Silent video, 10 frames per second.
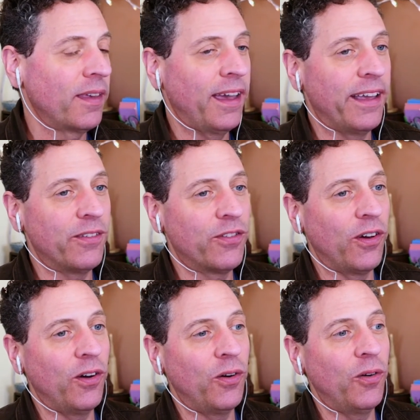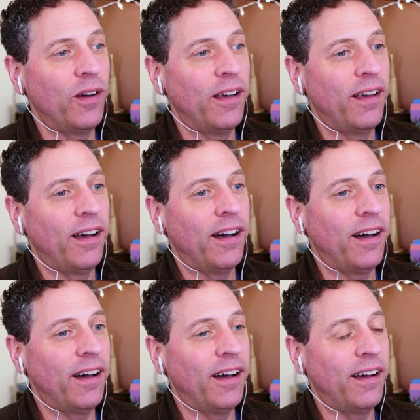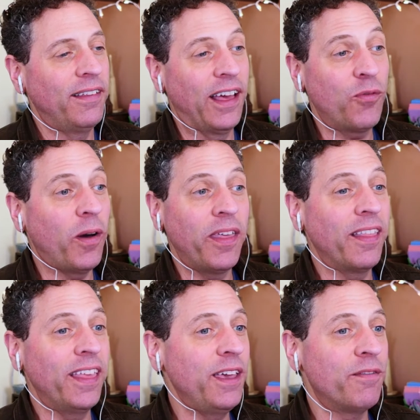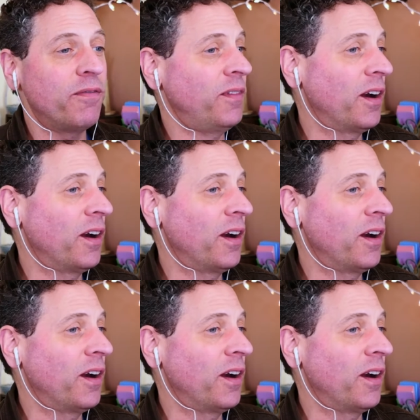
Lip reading: And so that's why they leave.